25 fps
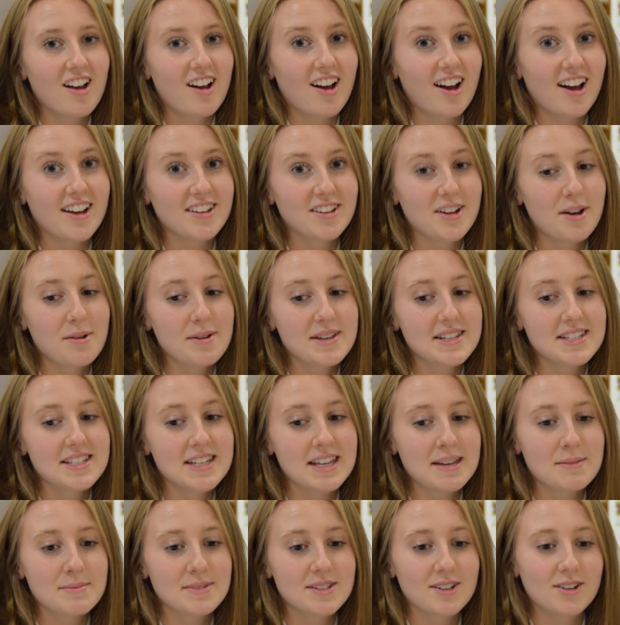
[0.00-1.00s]
I know it
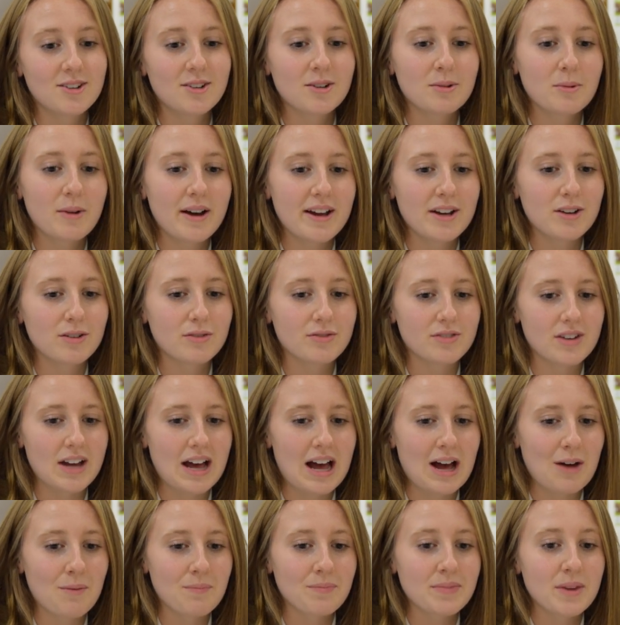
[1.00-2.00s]
seems a long way off
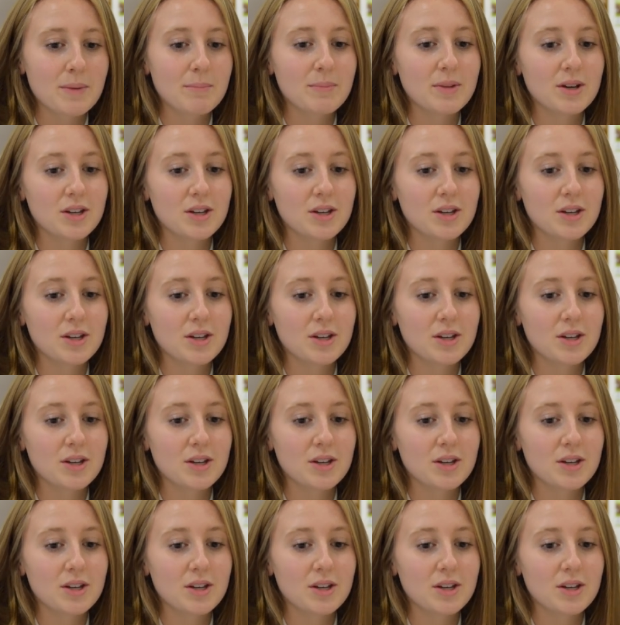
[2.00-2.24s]
now,